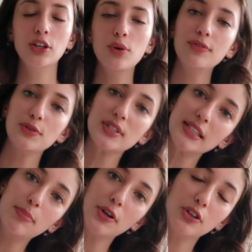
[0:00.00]
You know, if you
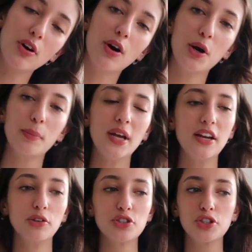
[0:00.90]
sleep on your arm,
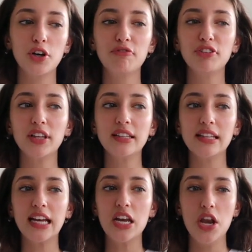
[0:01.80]
it'll start feeling
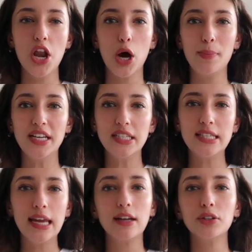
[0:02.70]
like numb and
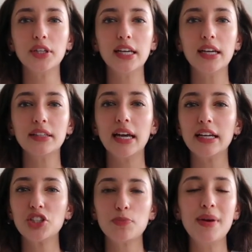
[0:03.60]
tingly and
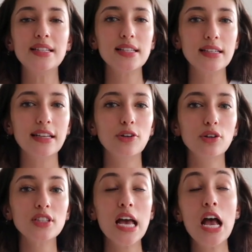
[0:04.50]
like just pins and
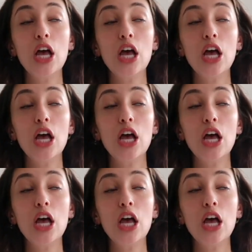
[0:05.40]
needles.